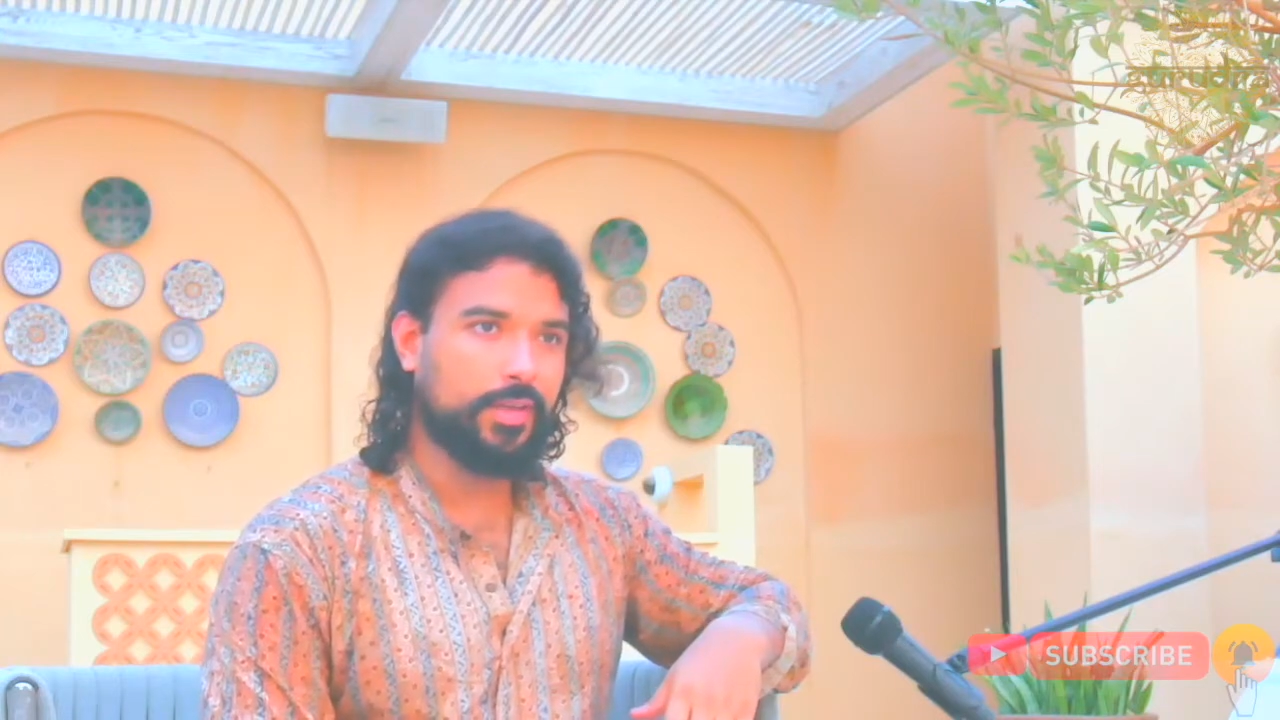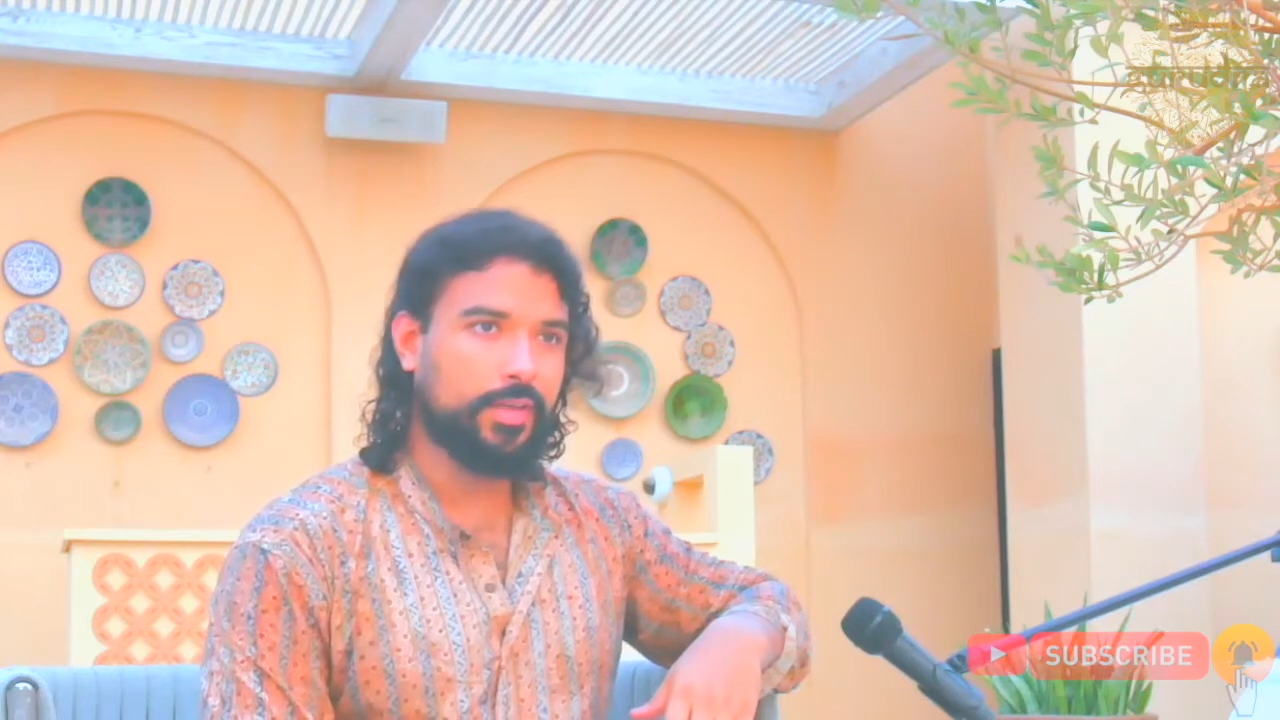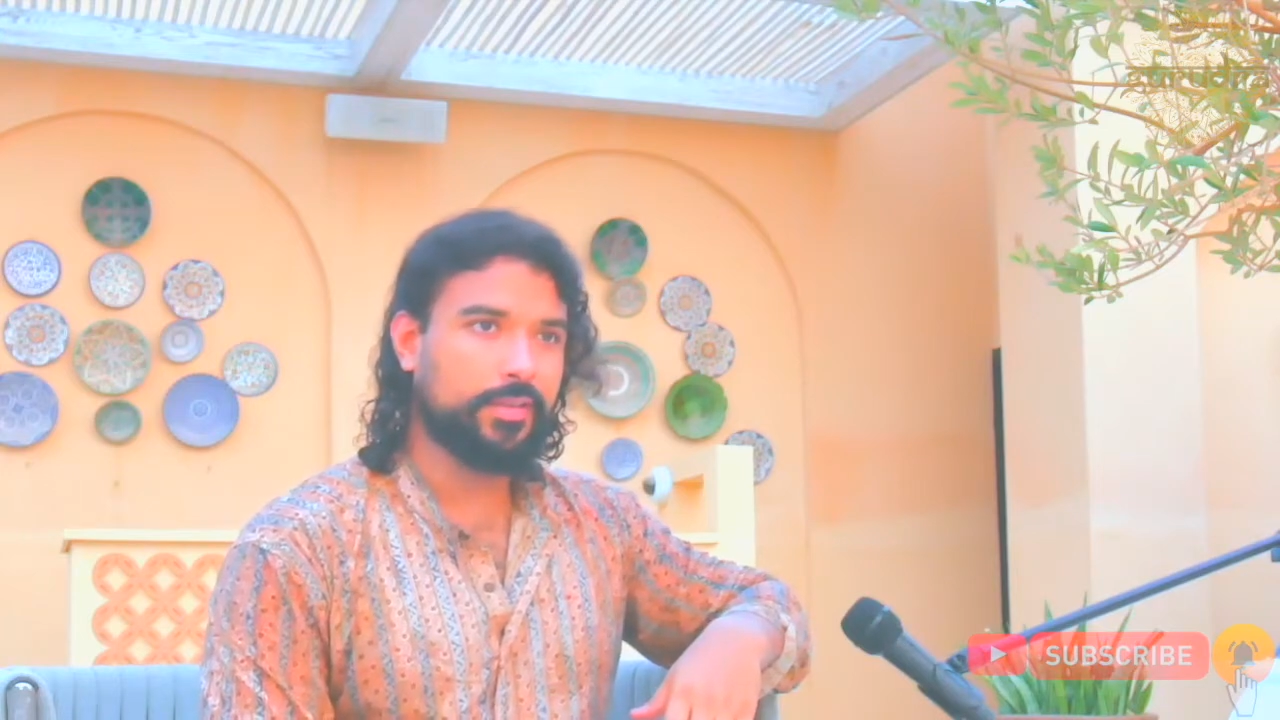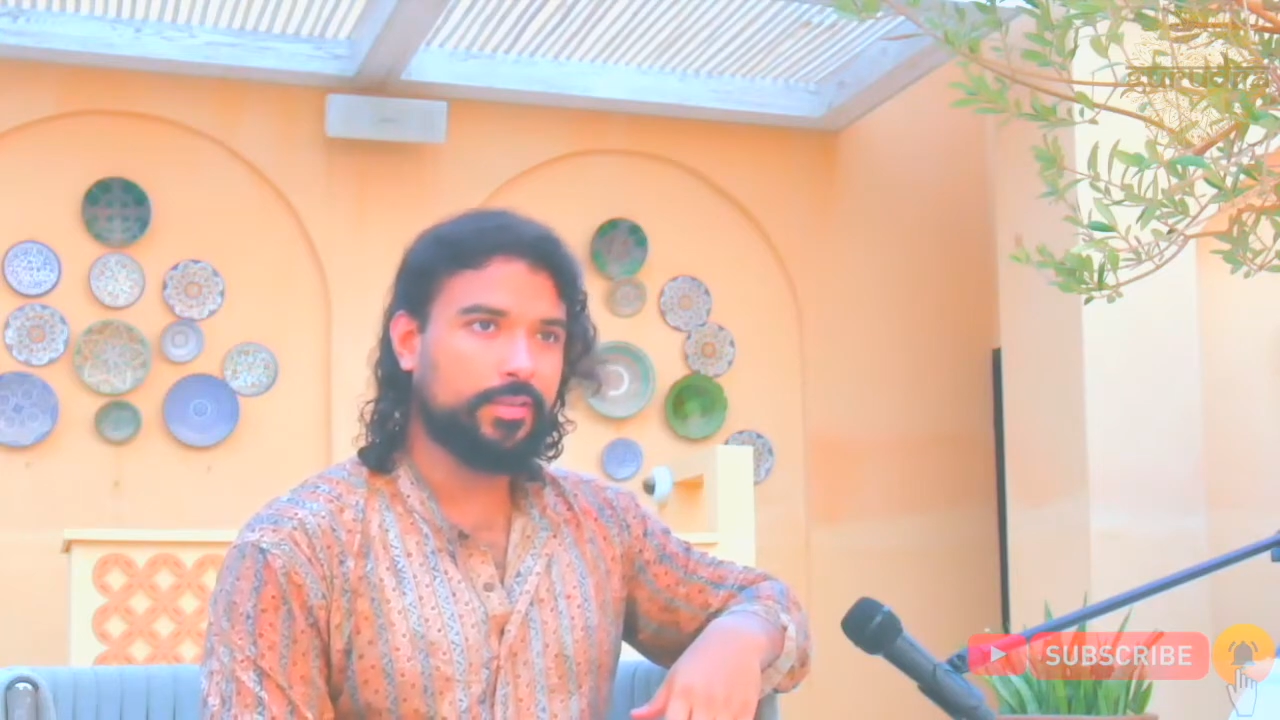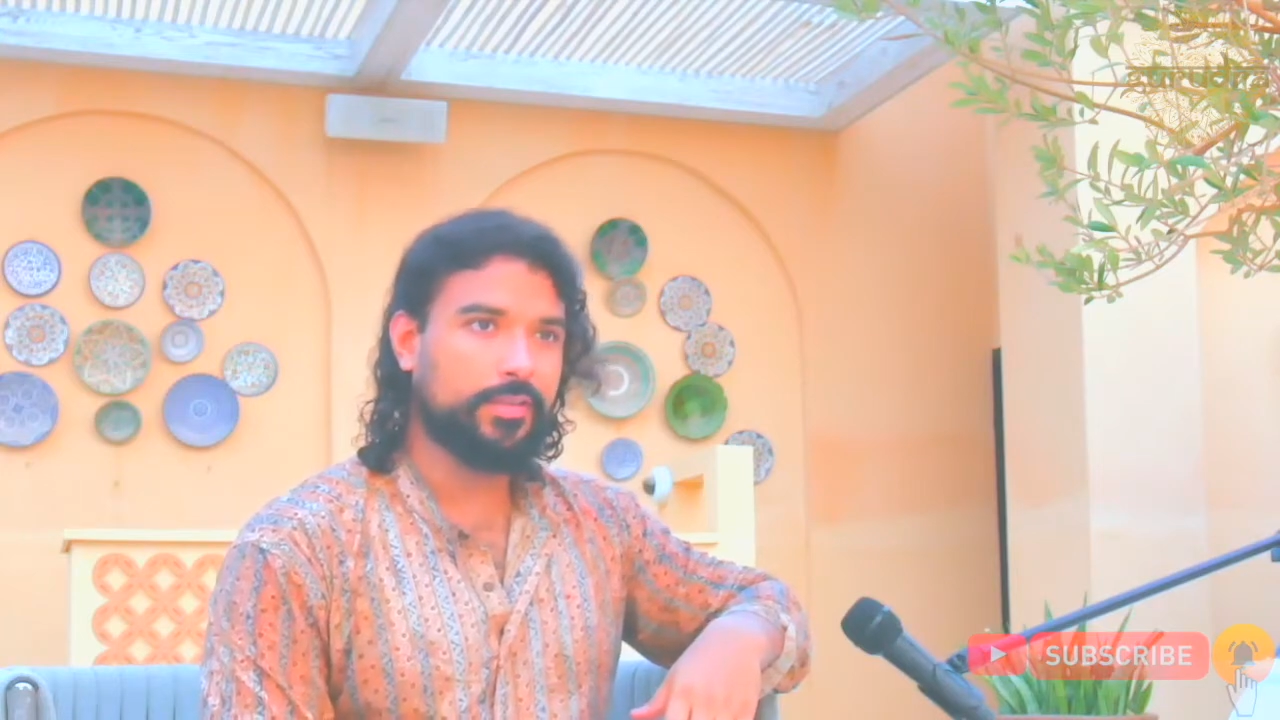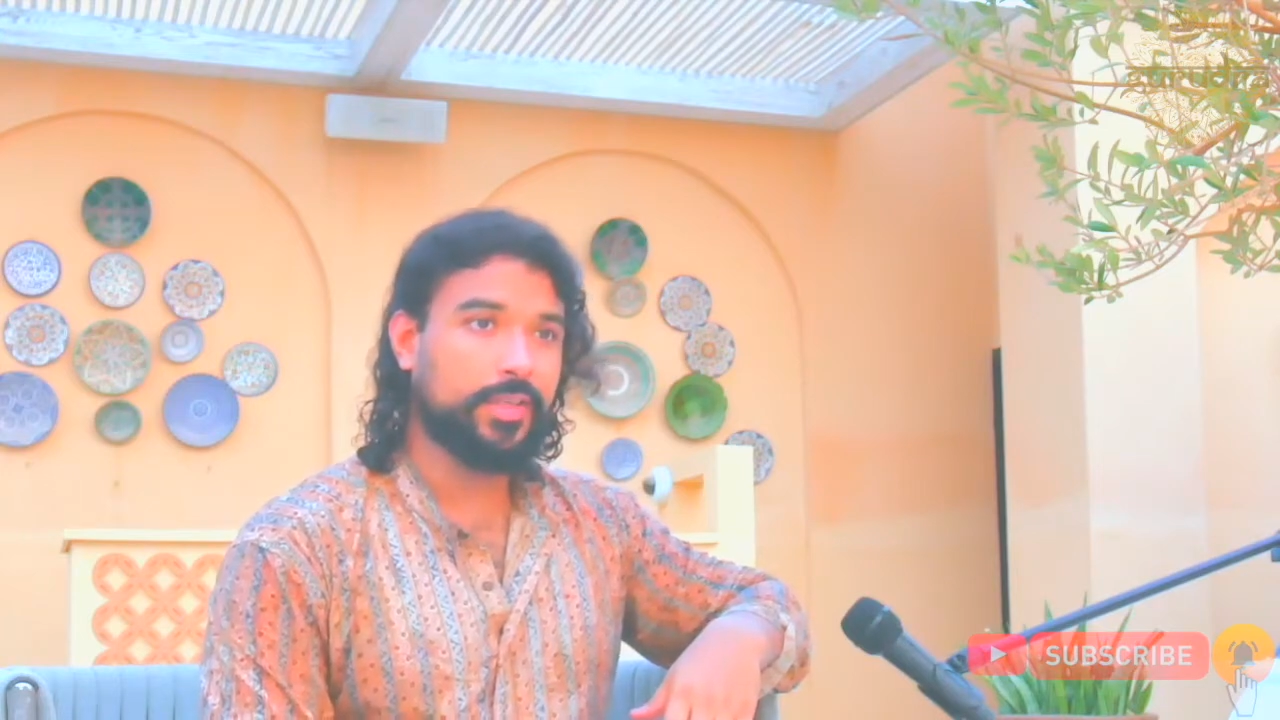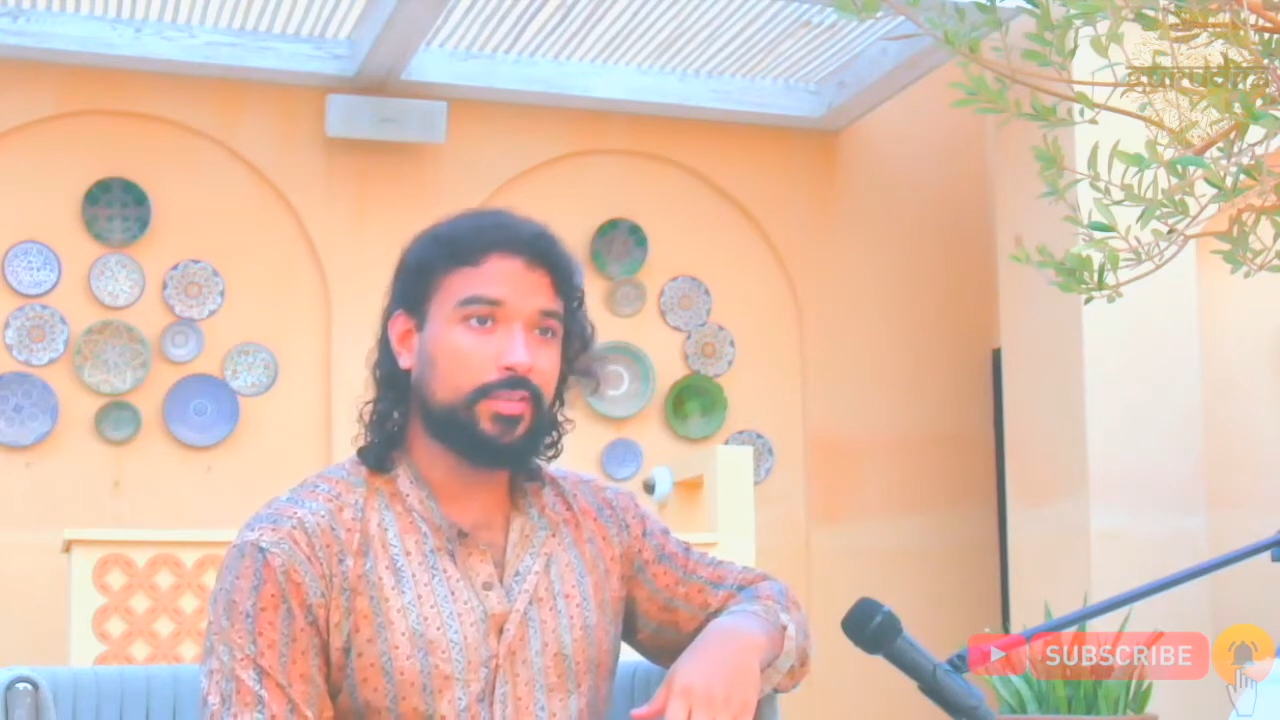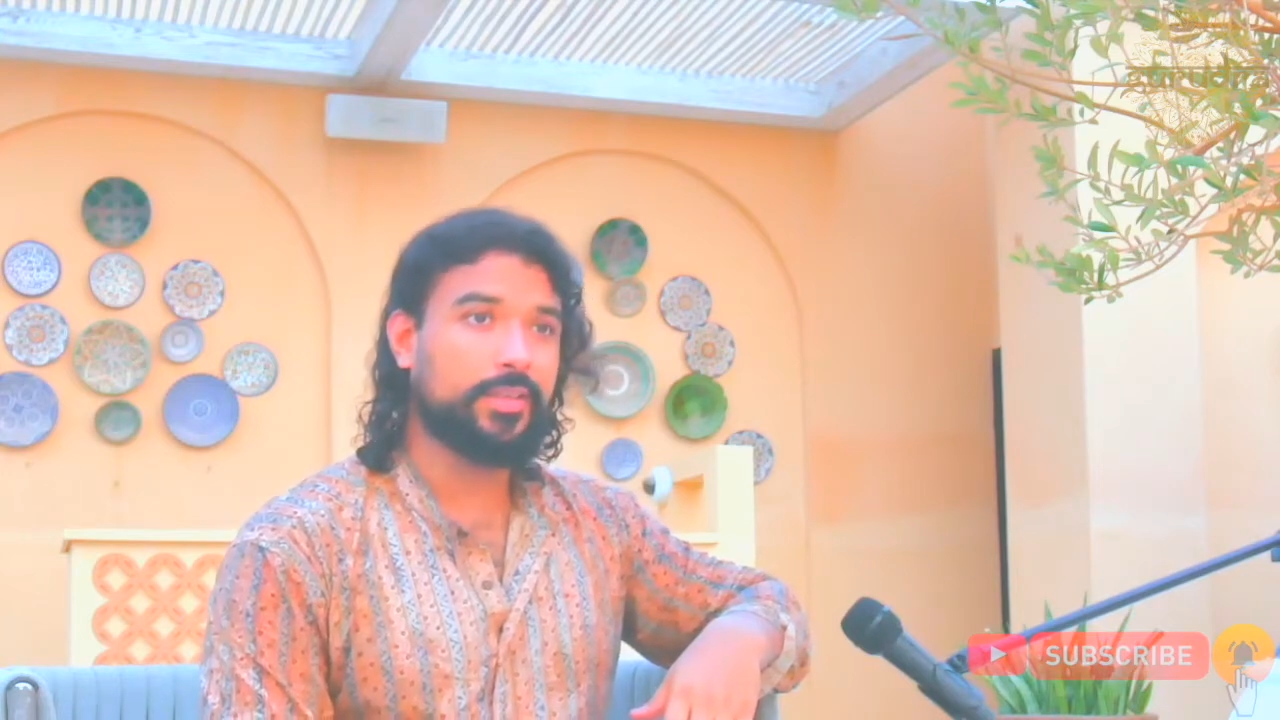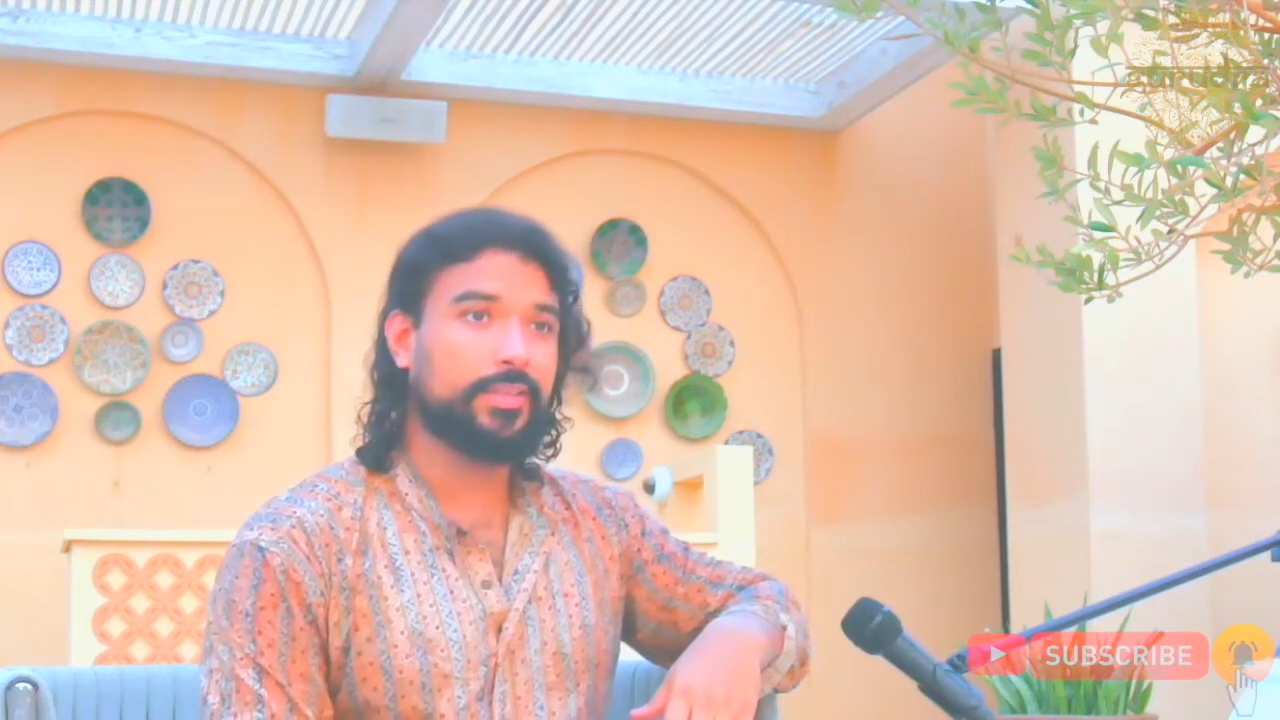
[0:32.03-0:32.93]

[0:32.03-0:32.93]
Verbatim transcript: and try to